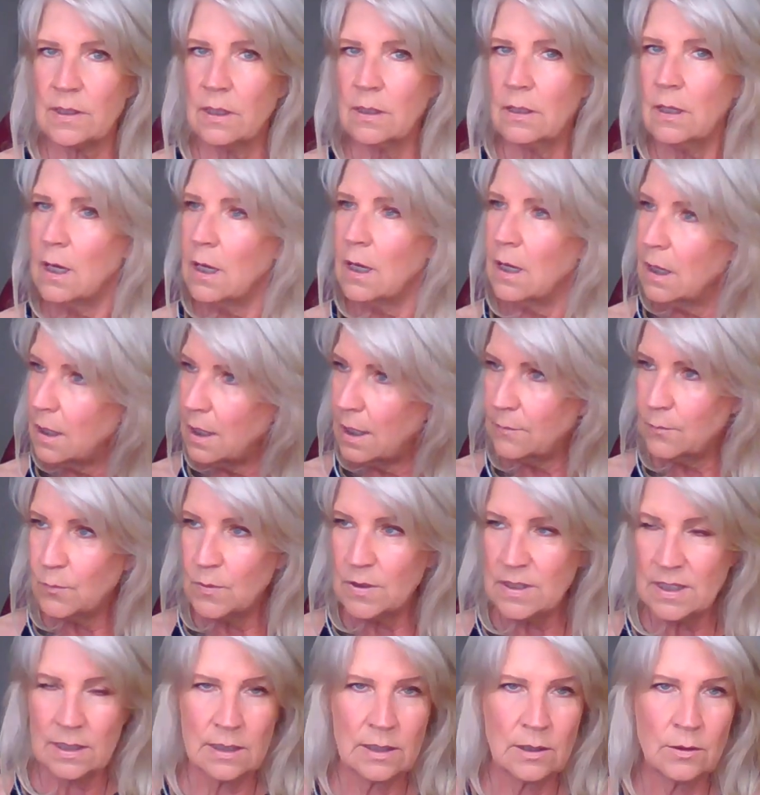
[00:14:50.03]
And, and
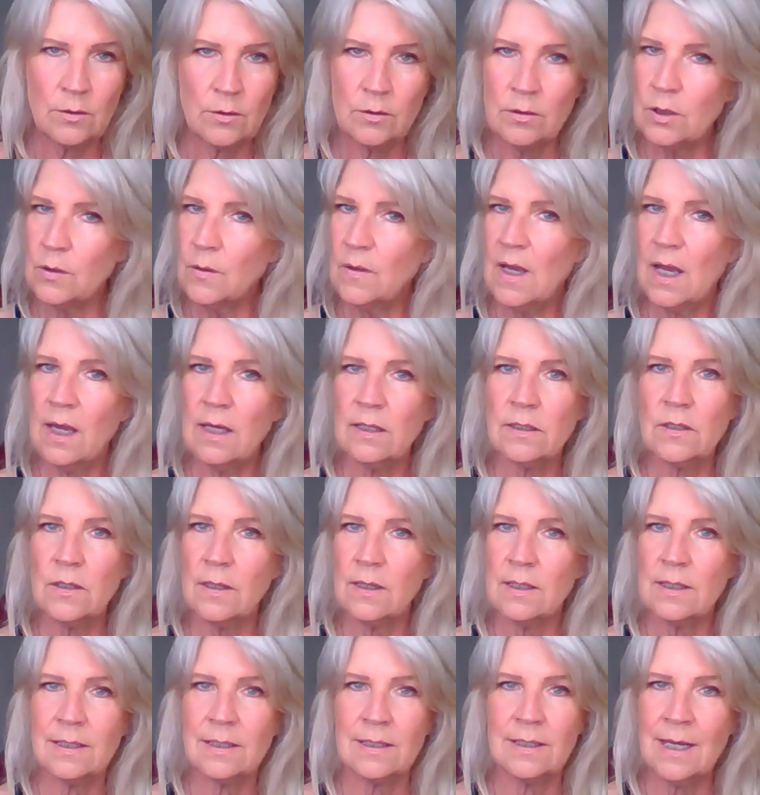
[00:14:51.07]
we still do that to
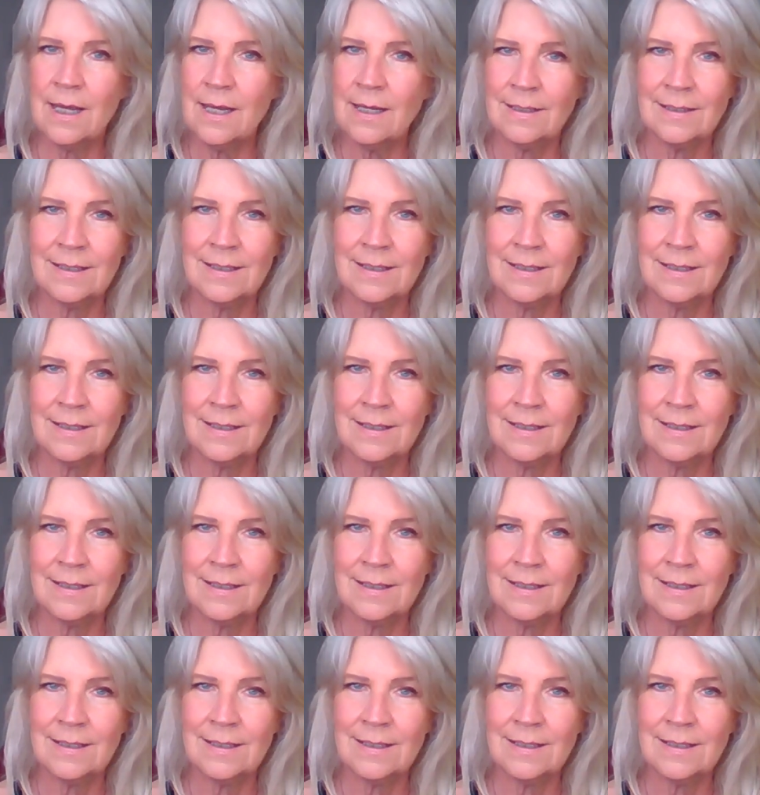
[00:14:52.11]
this day.